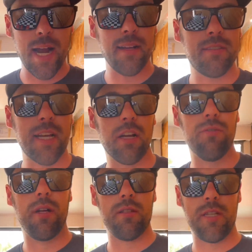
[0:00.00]
Second
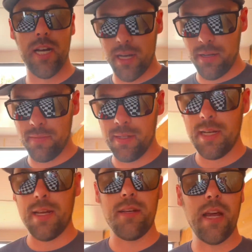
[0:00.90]
run's done.
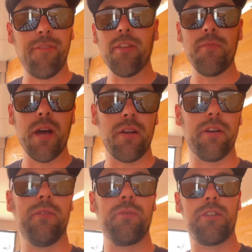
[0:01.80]
Definitely
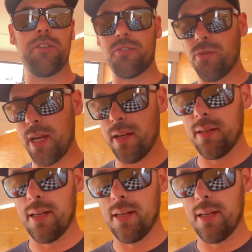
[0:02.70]
better, which is sweet.